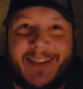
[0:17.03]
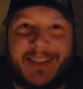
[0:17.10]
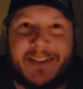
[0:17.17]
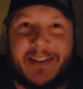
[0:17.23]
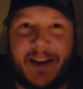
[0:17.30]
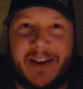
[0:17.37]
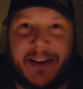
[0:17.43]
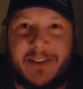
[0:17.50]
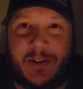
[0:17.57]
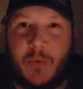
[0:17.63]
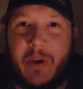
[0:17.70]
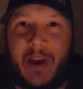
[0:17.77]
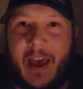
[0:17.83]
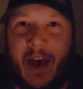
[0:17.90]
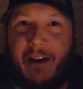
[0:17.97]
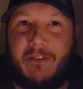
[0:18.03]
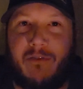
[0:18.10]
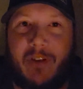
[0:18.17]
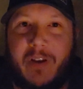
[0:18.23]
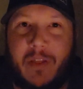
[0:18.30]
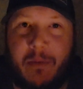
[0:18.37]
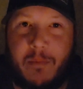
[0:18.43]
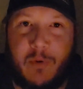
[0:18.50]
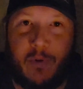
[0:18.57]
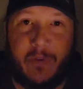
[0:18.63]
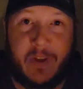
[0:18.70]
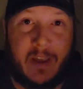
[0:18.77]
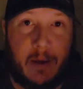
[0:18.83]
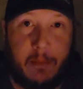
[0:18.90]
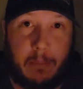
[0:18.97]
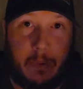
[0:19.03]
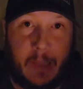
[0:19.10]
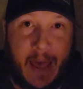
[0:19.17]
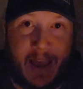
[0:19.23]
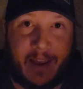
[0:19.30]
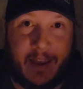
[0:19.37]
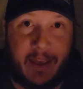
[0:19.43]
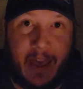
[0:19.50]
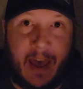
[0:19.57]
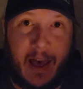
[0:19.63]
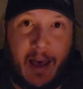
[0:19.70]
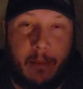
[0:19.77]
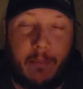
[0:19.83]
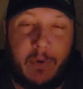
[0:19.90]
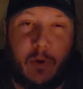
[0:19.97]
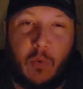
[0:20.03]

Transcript: Tonight we have the movie Black Cab,